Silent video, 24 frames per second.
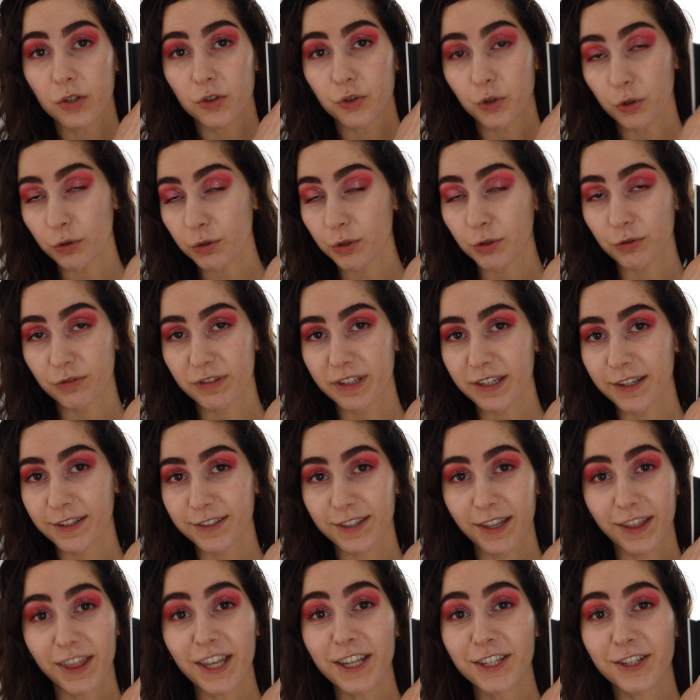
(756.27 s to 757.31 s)
Don't use
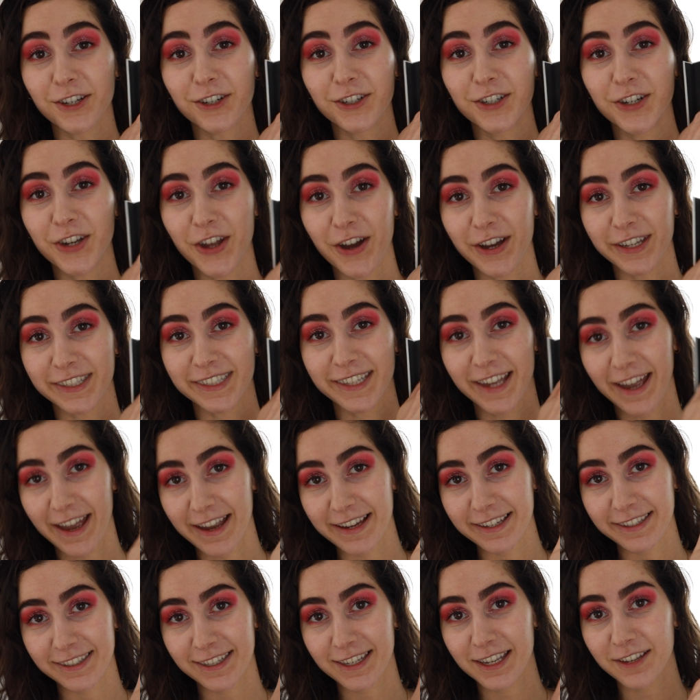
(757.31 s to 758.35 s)
these. These are not
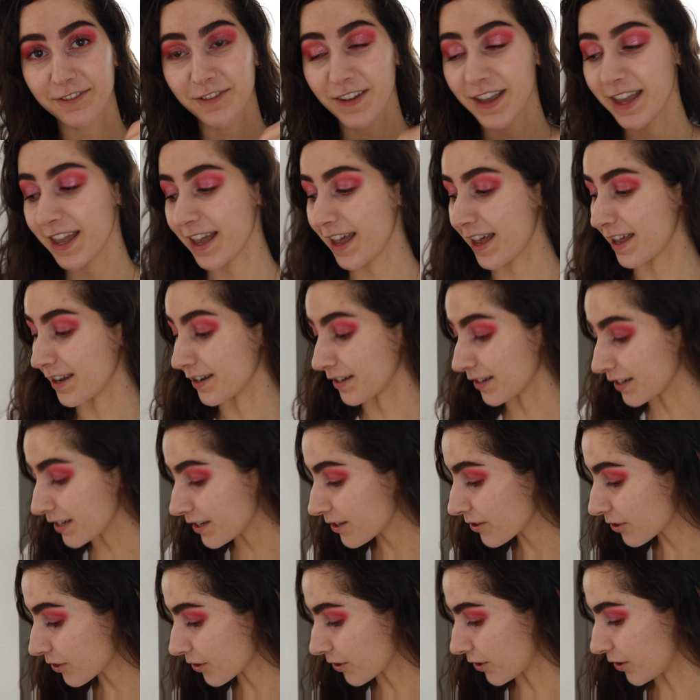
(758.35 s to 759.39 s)
eye safe, and
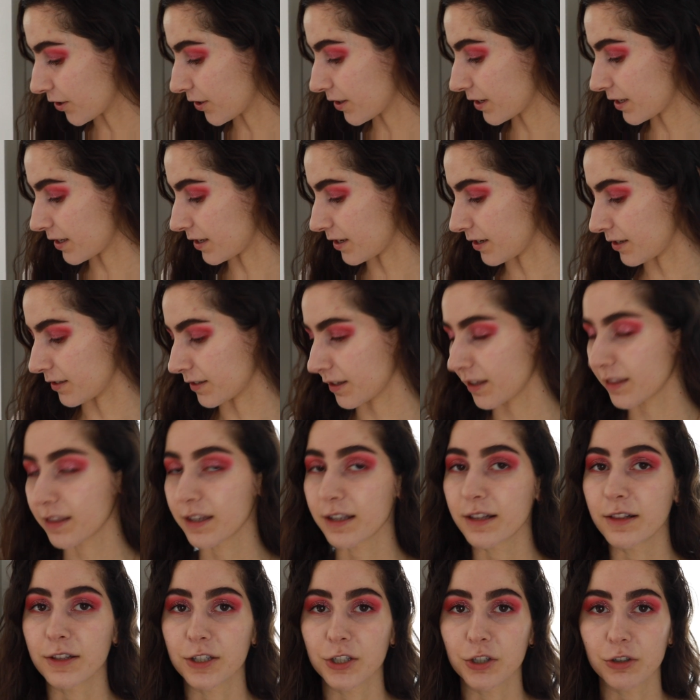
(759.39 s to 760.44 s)
neither is
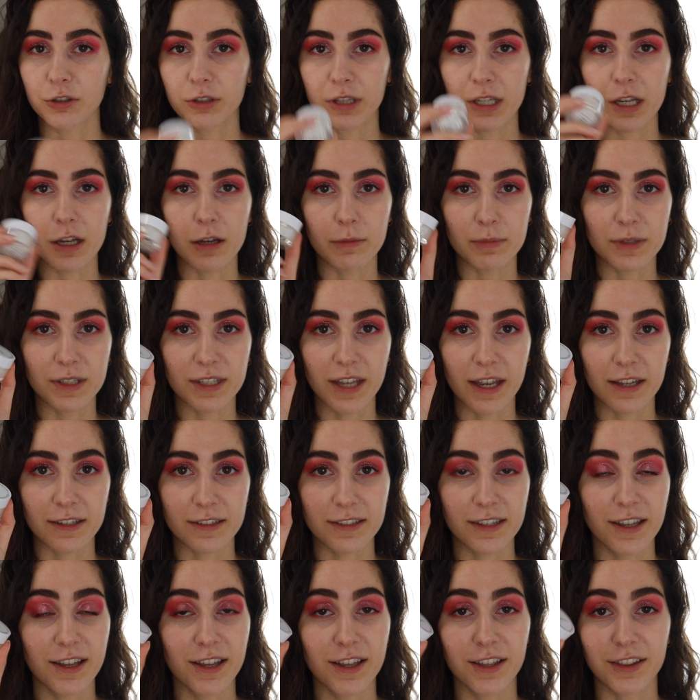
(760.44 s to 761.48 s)
the Glitterly Obsessed.